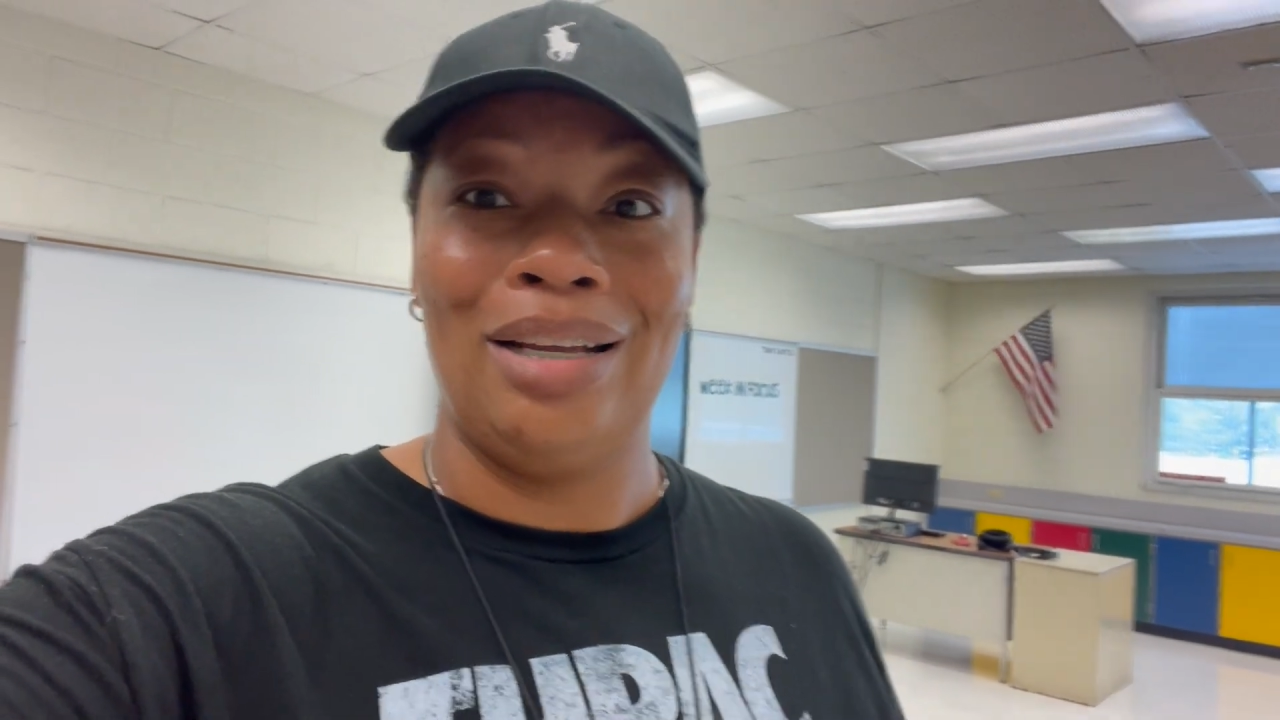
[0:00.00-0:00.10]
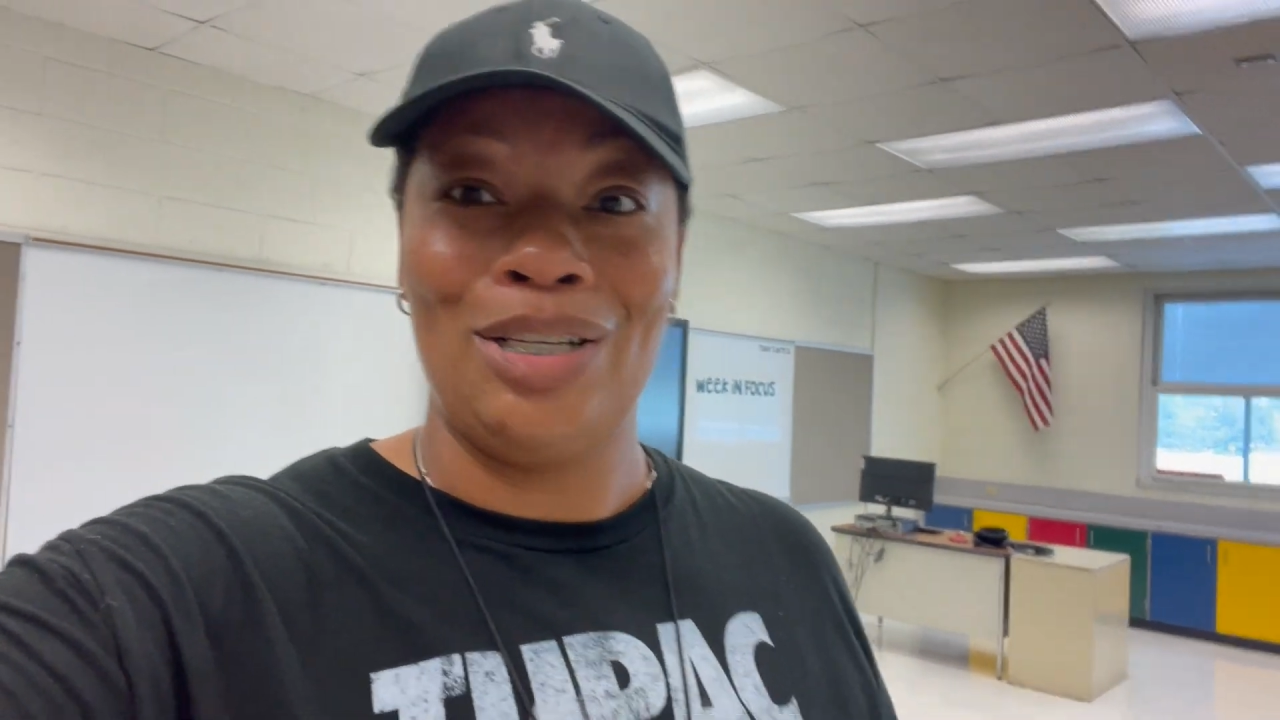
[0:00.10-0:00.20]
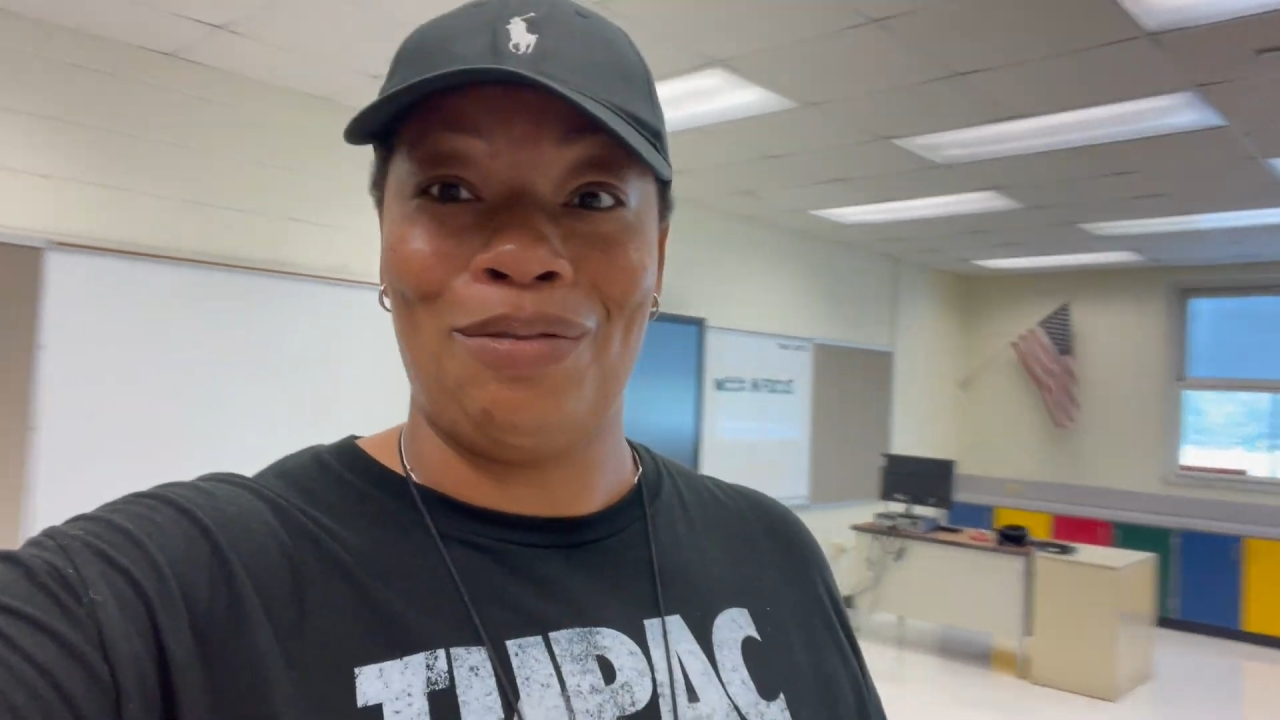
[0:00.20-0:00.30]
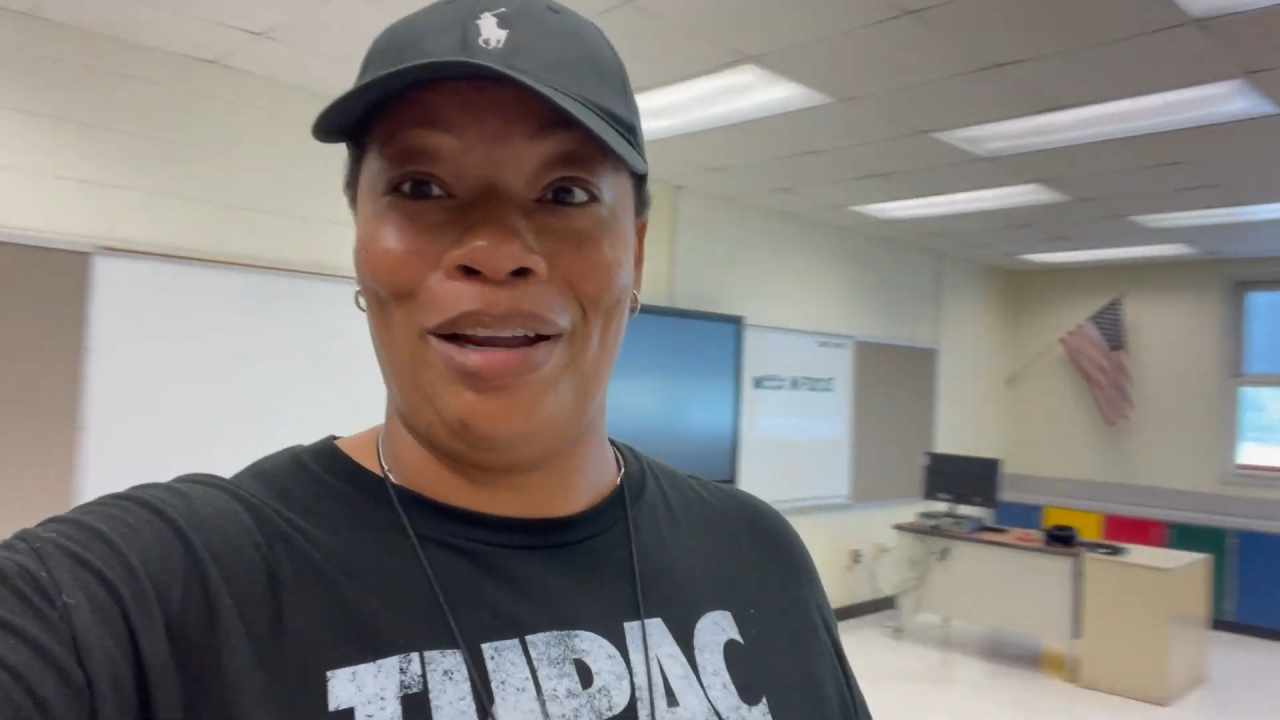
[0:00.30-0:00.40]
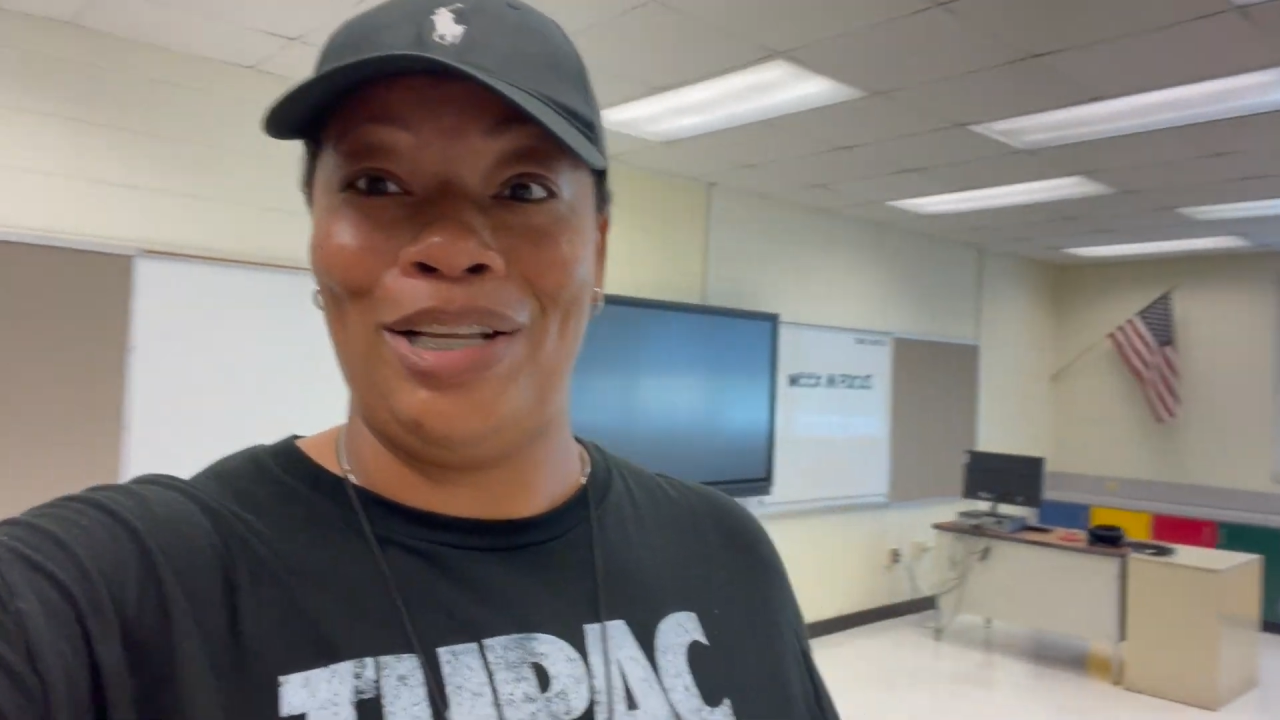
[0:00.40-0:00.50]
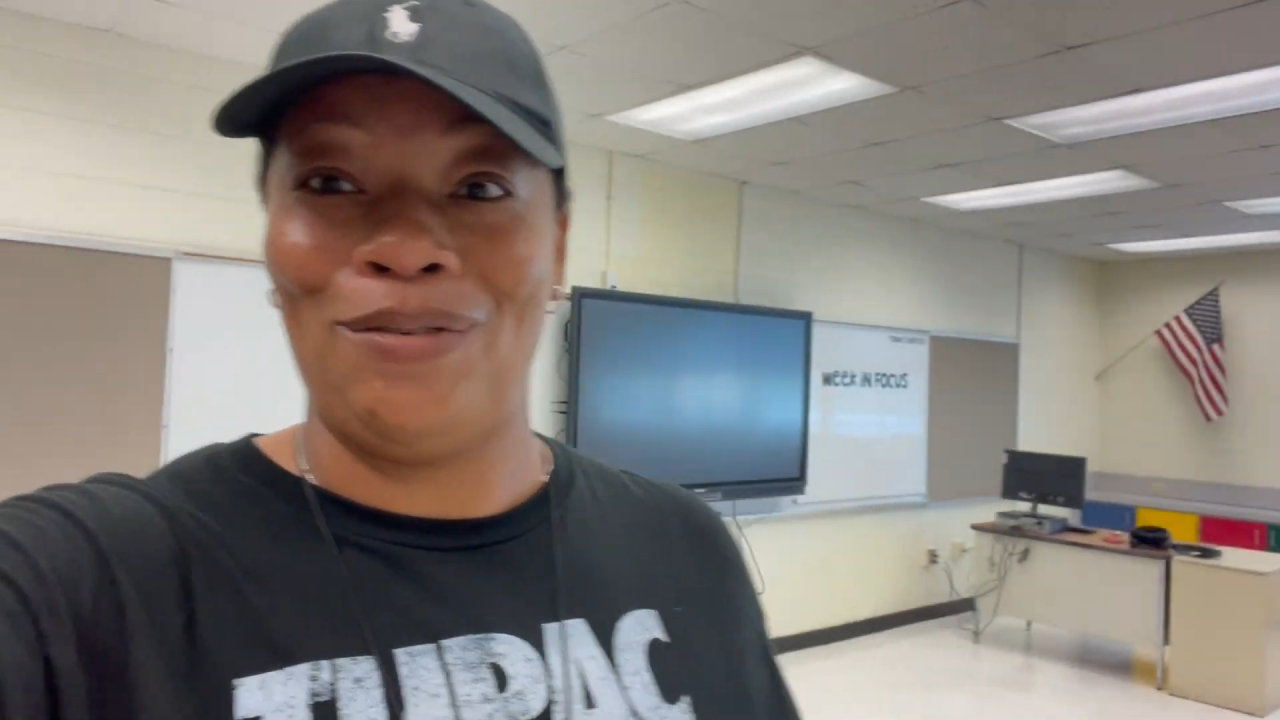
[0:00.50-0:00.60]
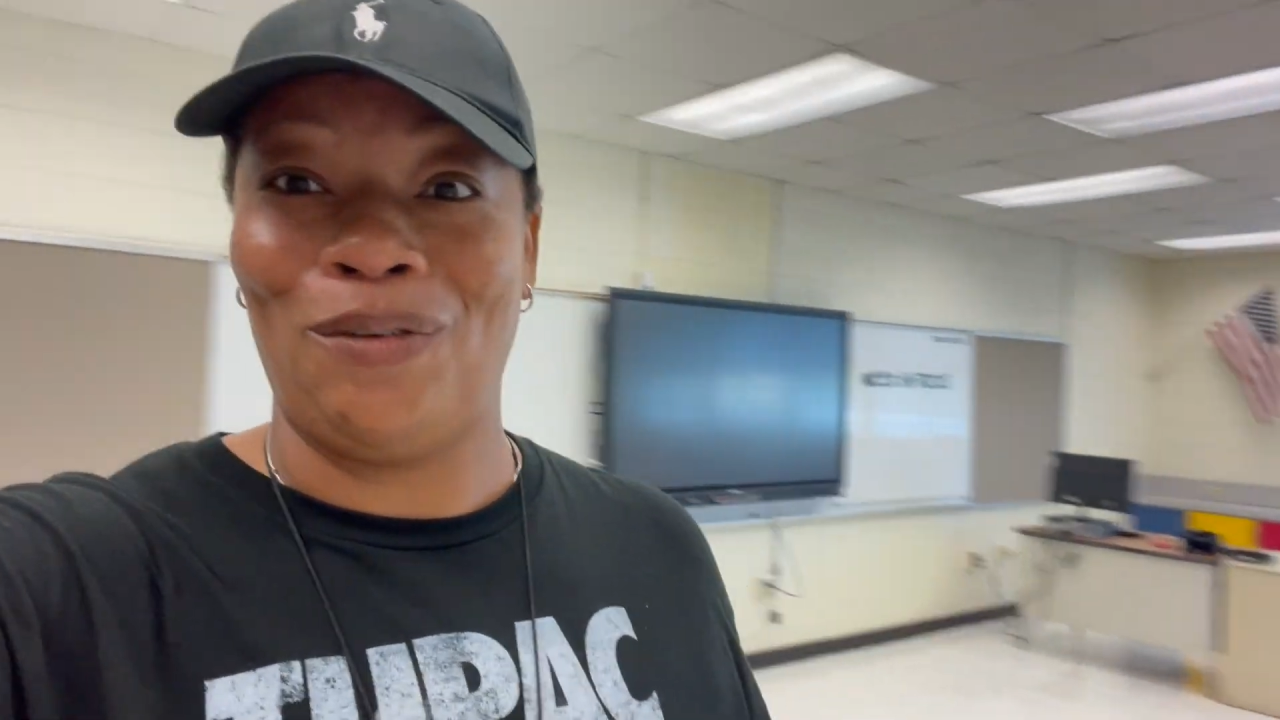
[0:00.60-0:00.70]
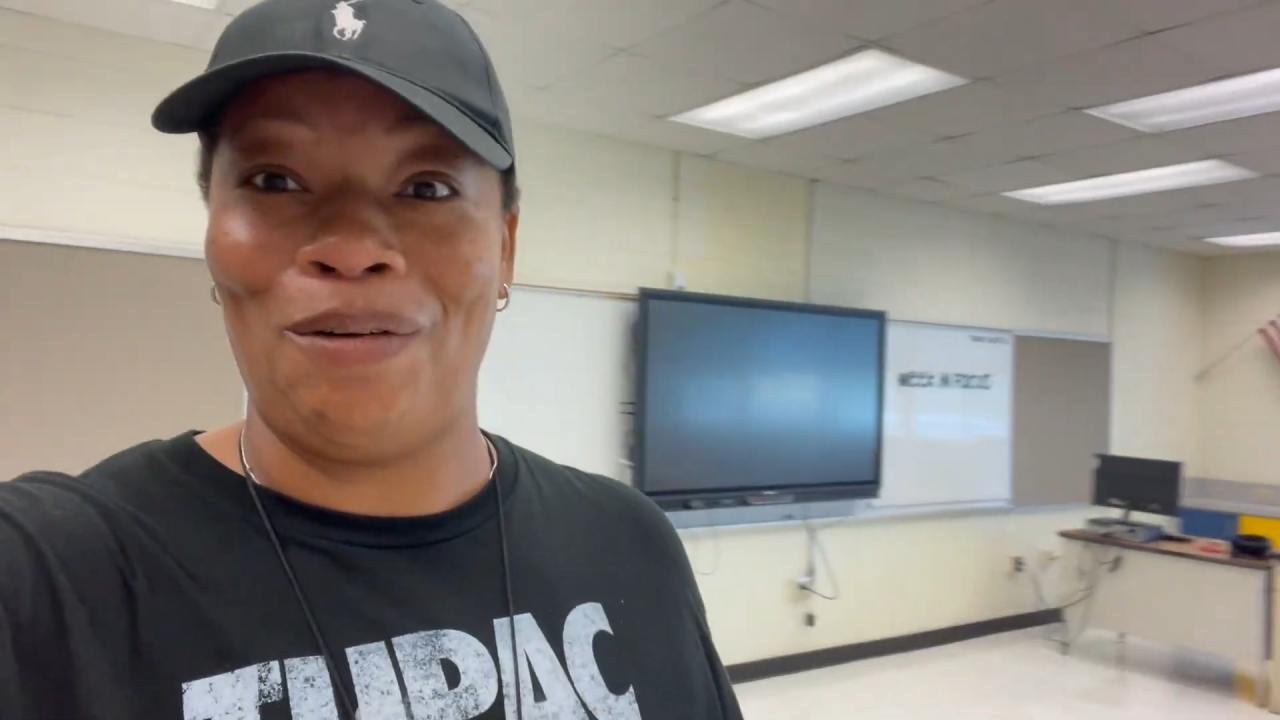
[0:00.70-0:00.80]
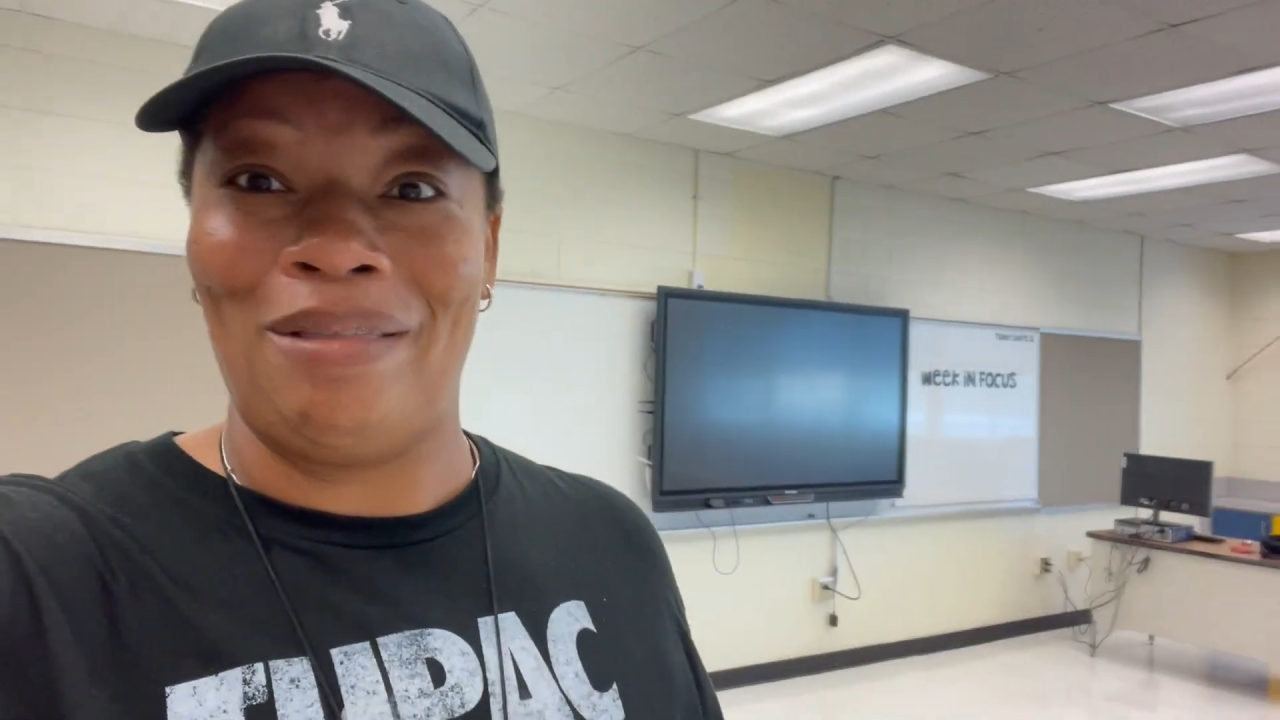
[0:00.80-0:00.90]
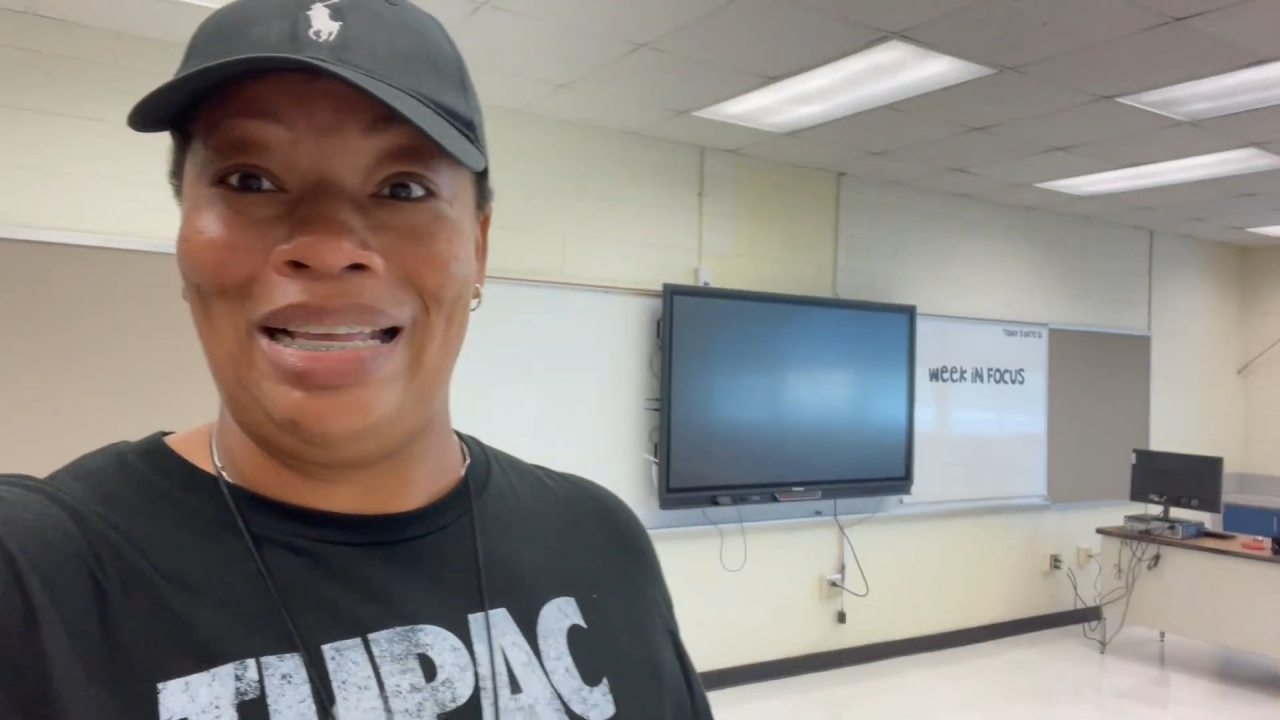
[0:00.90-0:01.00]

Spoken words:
transform